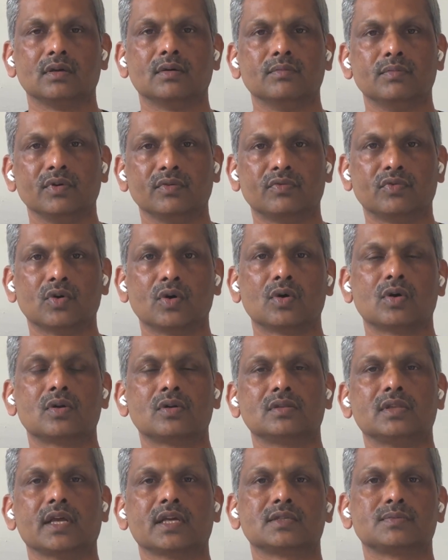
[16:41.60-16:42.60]
before
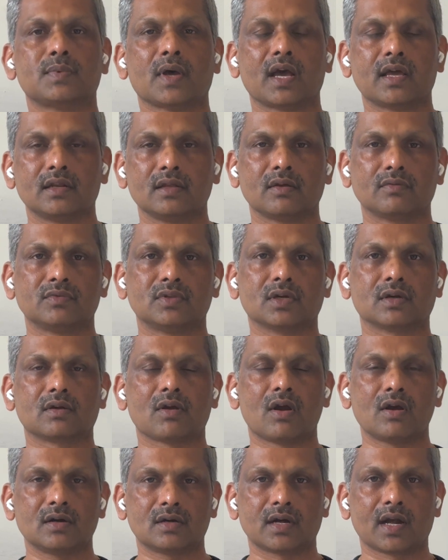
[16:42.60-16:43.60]
the expiry of the
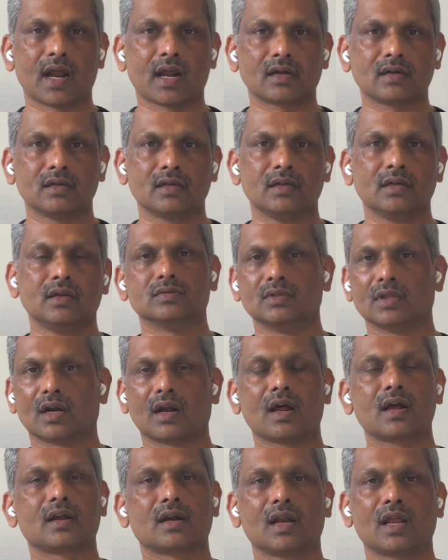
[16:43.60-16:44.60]
contract, there
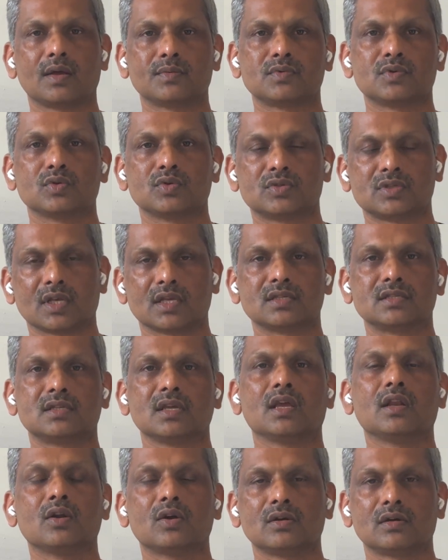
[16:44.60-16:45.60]
are clubs who
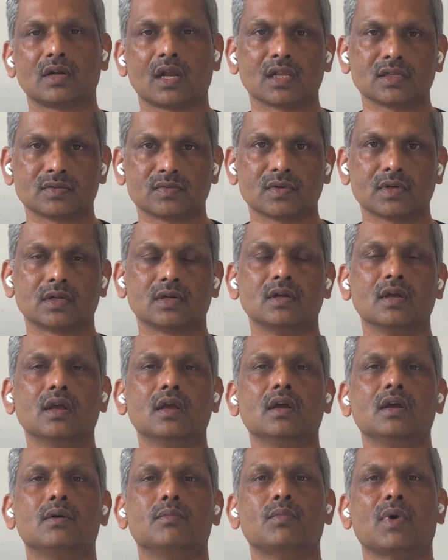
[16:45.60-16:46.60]
sustain on transfer
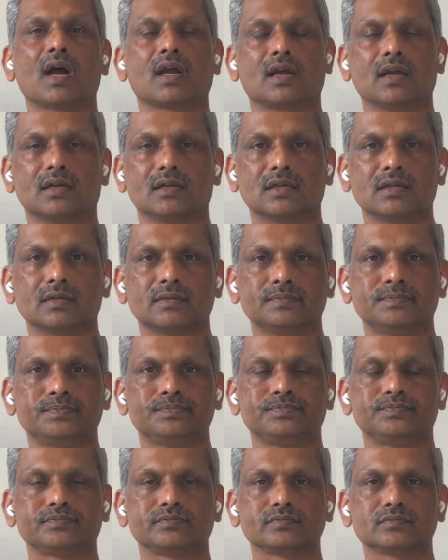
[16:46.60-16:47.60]
market.
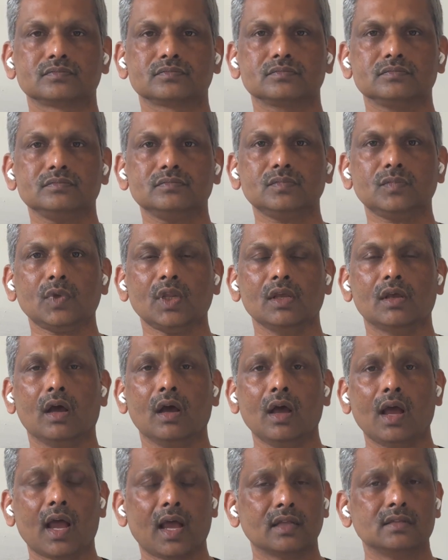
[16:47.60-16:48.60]
Yeah.
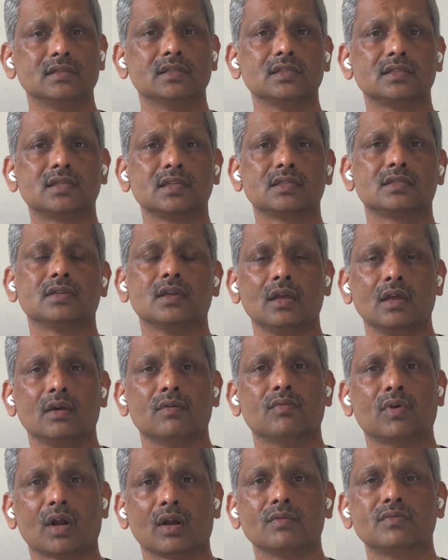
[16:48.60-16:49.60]
And this is
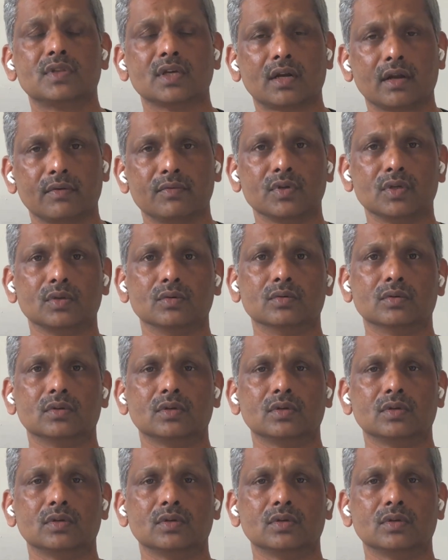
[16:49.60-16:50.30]
one of the revenue,